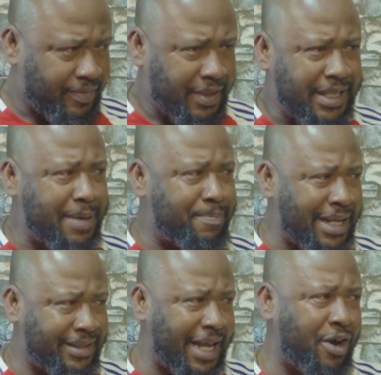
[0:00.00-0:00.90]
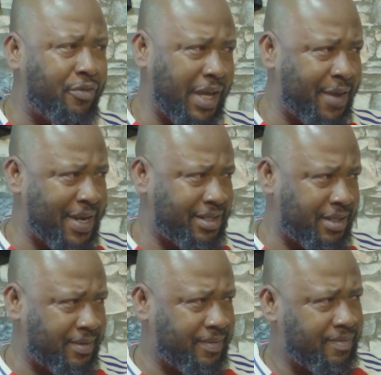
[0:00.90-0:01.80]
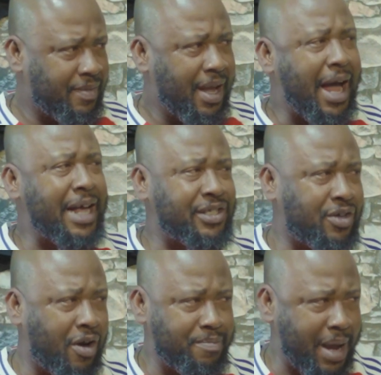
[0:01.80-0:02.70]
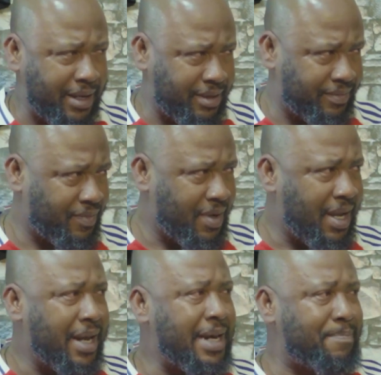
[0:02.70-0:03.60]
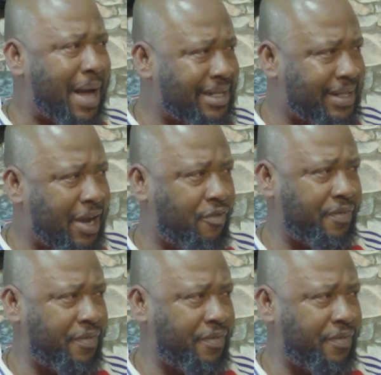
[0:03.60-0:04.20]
the master of Everton has come back. The master of